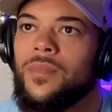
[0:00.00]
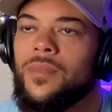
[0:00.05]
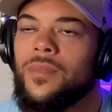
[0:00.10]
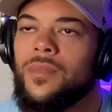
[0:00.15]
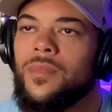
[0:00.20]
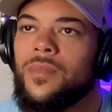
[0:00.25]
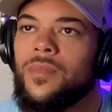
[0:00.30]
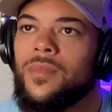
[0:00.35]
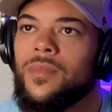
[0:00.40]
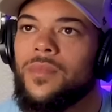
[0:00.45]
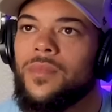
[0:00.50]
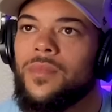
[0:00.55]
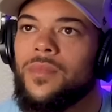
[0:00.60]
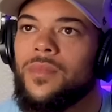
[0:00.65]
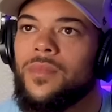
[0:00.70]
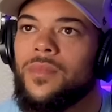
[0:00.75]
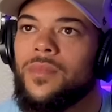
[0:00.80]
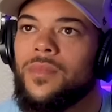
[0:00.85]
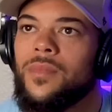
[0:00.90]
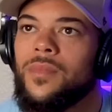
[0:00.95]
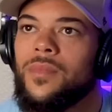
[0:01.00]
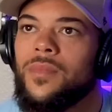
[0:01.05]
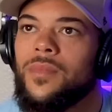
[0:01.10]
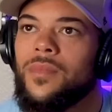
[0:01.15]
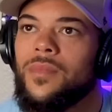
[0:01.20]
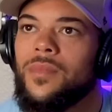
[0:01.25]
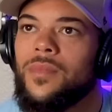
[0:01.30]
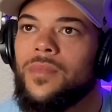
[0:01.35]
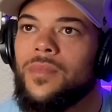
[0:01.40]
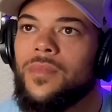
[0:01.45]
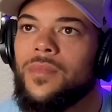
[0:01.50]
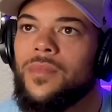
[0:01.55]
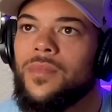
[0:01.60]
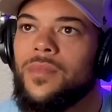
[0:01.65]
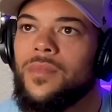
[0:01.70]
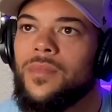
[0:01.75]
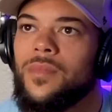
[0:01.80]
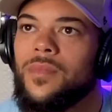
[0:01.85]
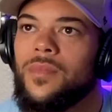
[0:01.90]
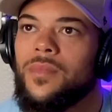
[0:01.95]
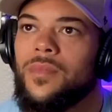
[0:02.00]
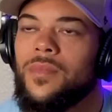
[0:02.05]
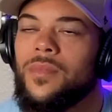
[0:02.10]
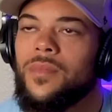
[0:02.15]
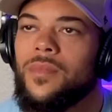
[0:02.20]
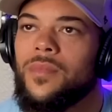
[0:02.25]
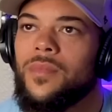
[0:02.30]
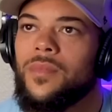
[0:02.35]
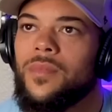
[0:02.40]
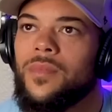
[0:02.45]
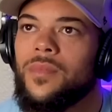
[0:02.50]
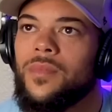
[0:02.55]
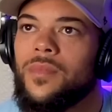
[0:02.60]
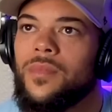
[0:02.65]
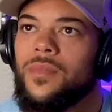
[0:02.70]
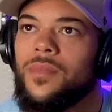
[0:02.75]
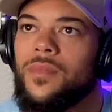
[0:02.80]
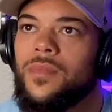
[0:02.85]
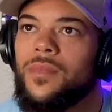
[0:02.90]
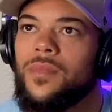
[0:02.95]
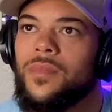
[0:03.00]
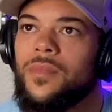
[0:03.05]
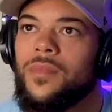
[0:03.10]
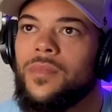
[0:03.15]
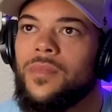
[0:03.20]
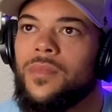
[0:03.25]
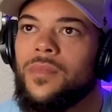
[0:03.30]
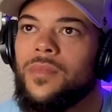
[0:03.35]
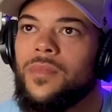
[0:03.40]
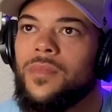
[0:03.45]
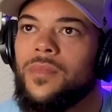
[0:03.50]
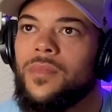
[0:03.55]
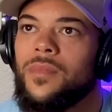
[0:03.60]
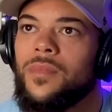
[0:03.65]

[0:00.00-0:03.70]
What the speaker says: (silent)